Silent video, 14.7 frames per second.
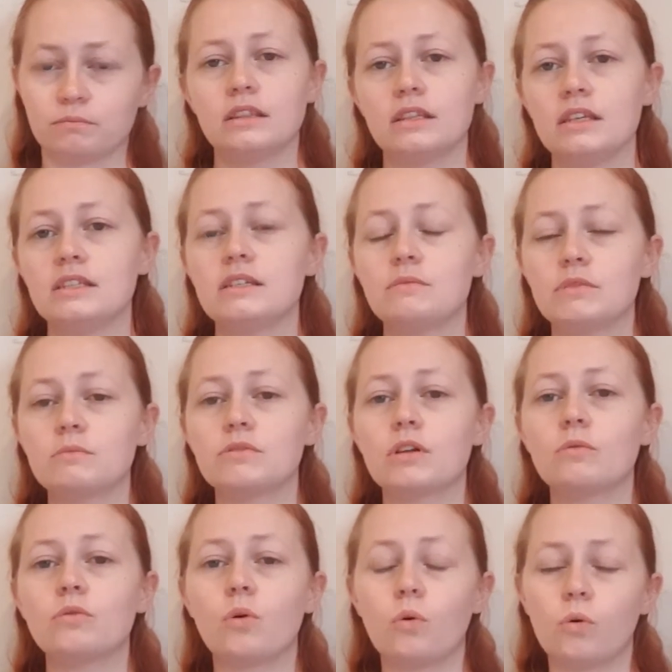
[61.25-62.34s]
These symptoms
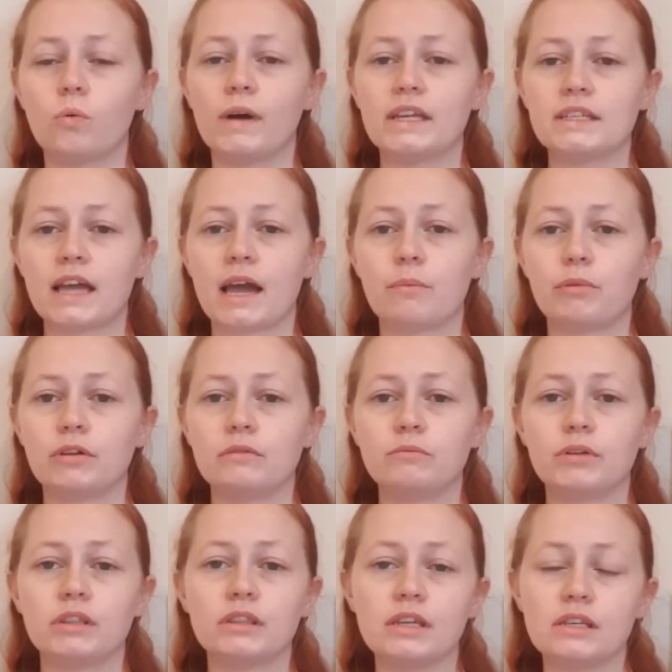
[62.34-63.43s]
don't always happen,
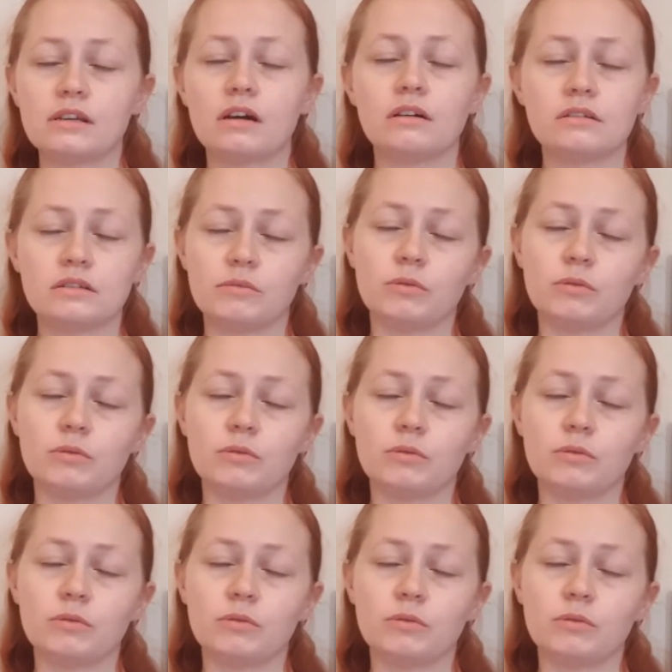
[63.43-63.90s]
but these are some